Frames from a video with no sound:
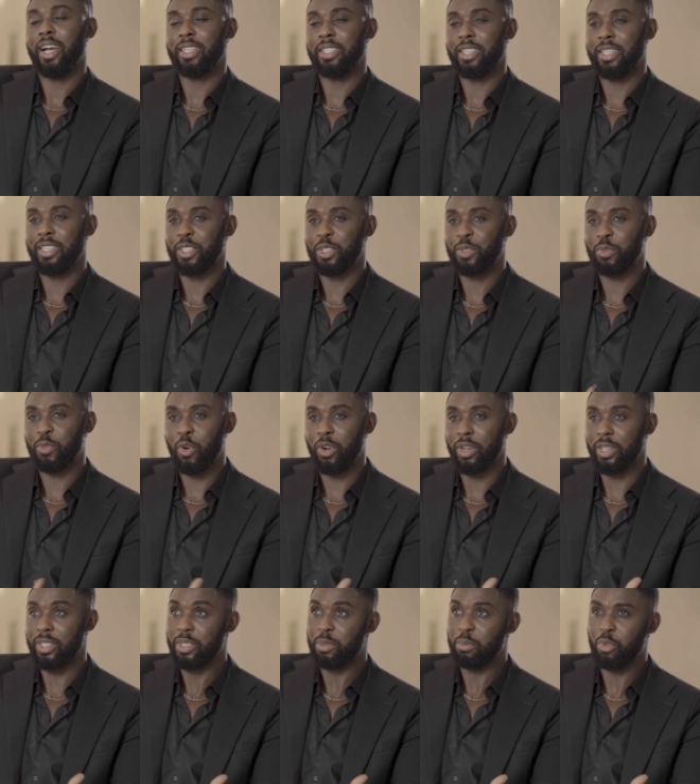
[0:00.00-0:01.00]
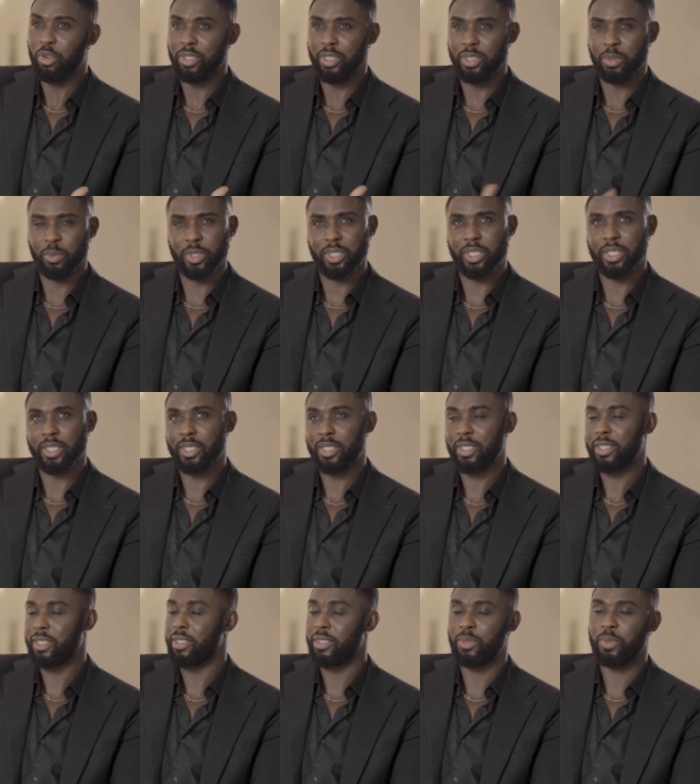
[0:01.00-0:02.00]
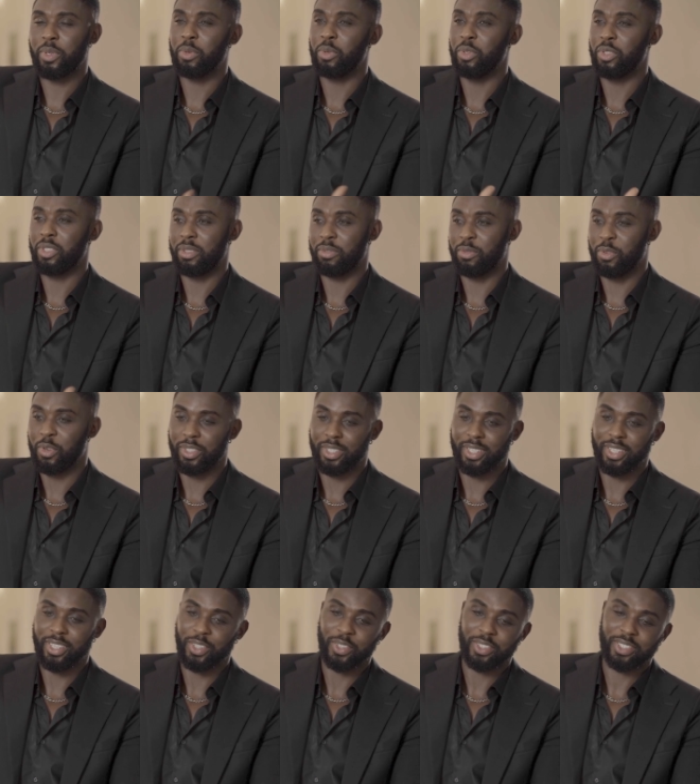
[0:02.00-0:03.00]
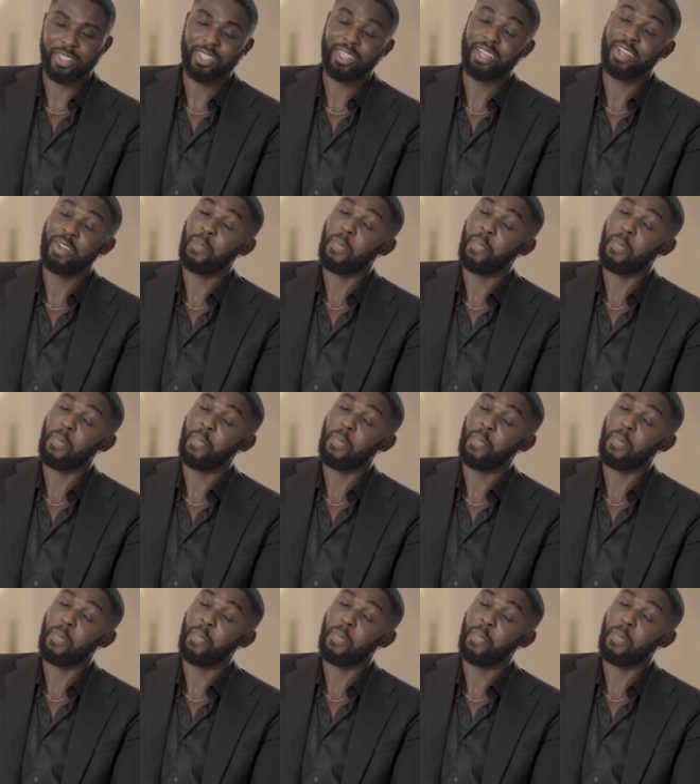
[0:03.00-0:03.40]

And then there's fog in the morning, which is, where would you see fog in Lagos?